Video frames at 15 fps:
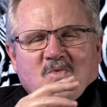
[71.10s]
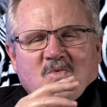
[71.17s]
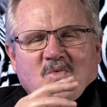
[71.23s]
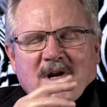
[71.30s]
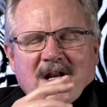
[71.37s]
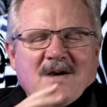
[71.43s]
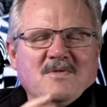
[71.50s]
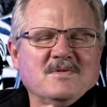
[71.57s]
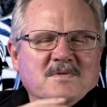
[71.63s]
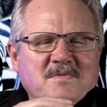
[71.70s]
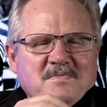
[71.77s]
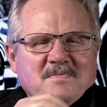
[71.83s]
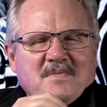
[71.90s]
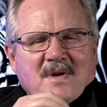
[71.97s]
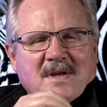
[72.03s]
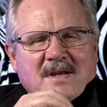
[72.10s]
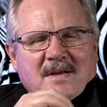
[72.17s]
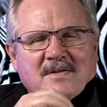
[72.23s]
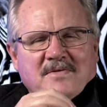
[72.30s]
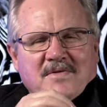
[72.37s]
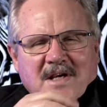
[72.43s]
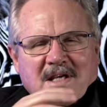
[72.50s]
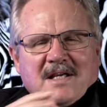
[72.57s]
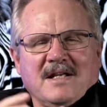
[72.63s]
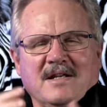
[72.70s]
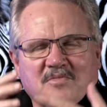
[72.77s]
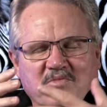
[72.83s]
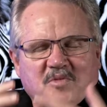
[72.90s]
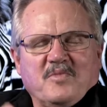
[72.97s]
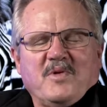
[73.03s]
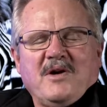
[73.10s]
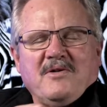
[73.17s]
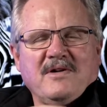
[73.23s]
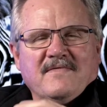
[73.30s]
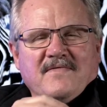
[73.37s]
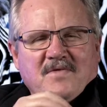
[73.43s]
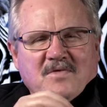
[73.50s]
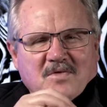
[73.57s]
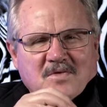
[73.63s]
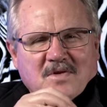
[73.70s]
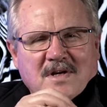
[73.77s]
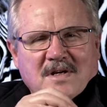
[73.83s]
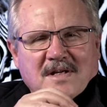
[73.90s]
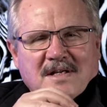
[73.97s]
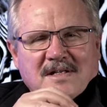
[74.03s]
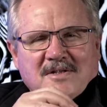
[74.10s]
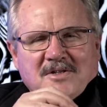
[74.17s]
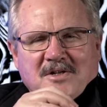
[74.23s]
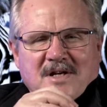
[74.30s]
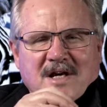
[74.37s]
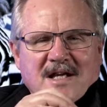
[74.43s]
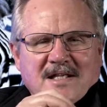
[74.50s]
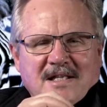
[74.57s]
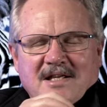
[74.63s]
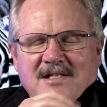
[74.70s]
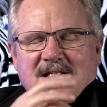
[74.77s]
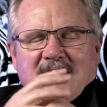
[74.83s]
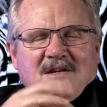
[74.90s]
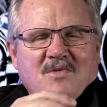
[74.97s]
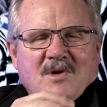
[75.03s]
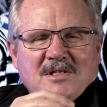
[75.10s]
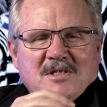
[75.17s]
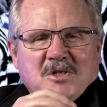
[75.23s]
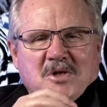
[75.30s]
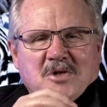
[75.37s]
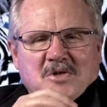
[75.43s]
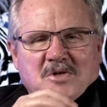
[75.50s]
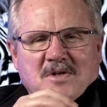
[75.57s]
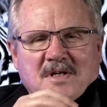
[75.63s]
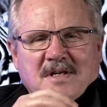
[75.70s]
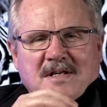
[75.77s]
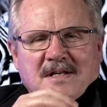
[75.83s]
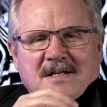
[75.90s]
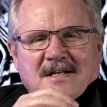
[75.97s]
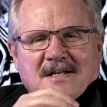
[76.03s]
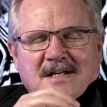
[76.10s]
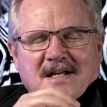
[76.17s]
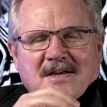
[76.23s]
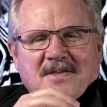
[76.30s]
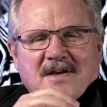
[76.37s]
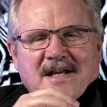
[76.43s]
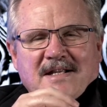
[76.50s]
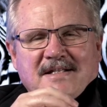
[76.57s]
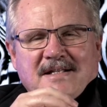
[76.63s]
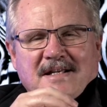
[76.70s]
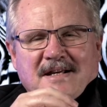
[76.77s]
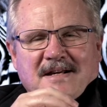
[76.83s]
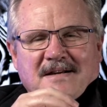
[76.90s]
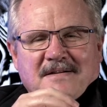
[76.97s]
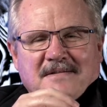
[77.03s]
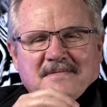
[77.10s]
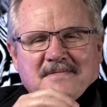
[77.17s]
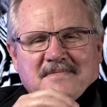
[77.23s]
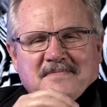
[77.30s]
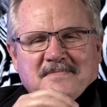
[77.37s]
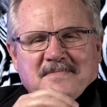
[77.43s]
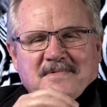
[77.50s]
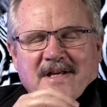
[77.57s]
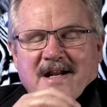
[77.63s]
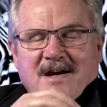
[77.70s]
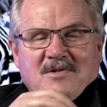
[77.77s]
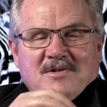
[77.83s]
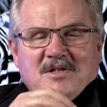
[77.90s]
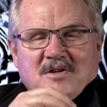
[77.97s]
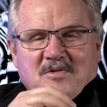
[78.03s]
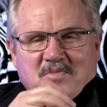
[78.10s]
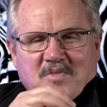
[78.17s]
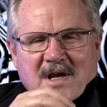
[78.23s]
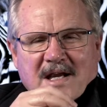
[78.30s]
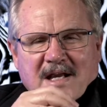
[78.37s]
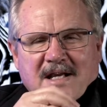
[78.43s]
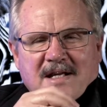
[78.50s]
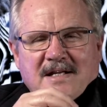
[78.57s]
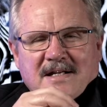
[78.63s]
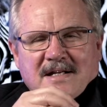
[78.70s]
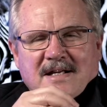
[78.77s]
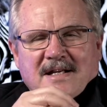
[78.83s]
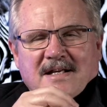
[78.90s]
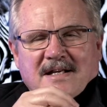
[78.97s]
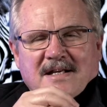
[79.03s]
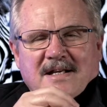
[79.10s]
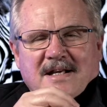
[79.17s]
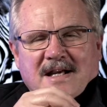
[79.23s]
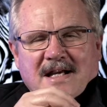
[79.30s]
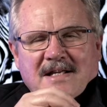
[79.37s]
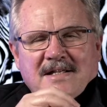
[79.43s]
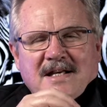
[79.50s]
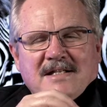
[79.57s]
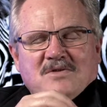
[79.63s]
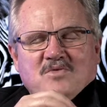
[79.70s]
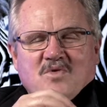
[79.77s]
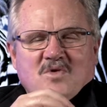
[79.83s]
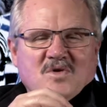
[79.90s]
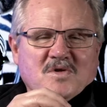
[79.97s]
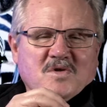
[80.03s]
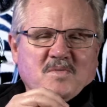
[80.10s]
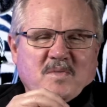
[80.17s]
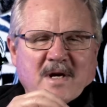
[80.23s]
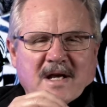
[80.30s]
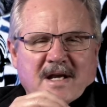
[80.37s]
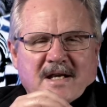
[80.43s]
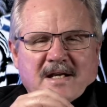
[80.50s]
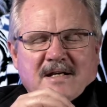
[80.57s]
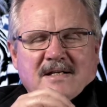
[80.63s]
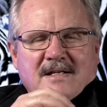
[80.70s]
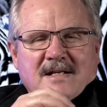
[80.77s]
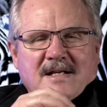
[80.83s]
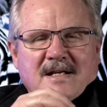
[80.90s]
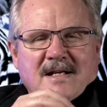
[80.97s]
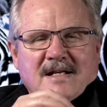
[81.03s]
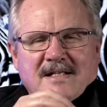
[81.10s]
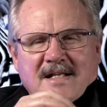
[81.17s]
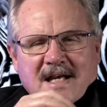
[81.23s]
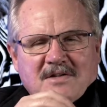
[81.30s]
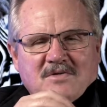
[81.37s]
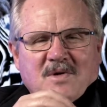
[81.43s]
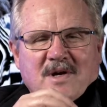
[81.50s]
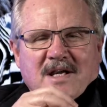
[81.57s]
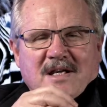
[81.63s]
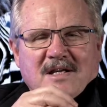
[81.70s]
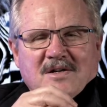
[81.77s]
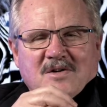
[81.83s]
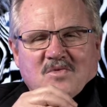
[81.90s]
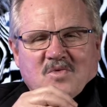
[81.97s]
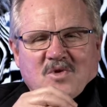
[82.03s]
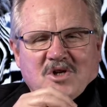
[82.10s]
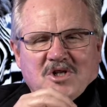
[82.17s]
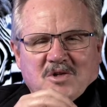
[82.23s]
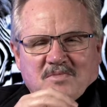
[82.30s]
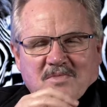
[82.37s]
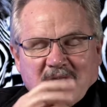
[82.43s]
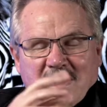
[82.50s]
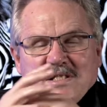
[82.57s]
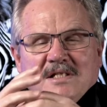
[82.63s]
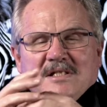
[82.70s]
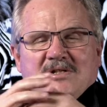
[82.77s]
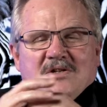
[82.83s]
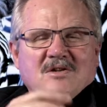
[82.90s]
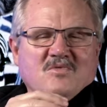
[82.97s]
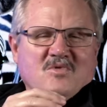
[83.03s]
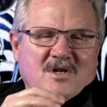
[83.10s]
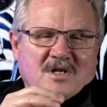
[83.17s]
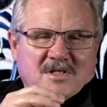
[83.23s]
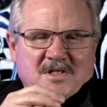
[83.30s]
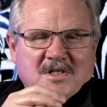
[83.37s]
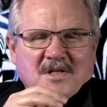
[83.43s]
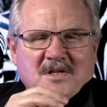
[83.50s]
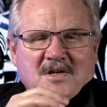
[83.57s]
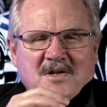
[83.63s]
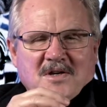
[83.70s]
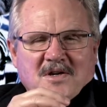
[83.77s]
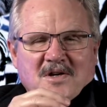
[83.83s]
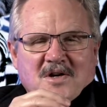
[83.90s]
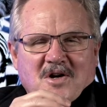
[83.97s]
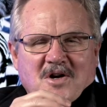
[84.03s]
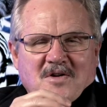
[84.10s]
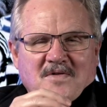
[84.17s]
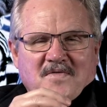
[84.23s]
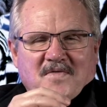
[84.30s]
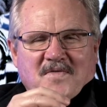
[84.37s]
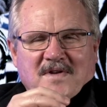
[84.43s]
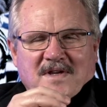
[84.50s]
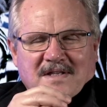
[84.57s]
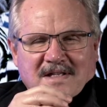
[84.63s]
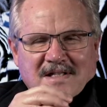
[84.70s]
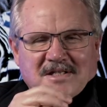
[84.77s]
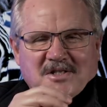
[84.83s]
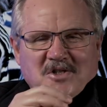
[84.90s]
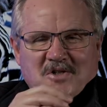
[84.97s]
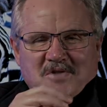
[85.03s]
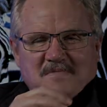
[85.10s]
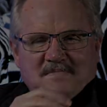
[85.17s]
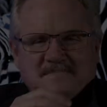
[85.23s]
when I was thinking and preparing for tonight, there's only one song that I wanted to play. And that's Walls by Gateway Worship. Listen to the words of this song.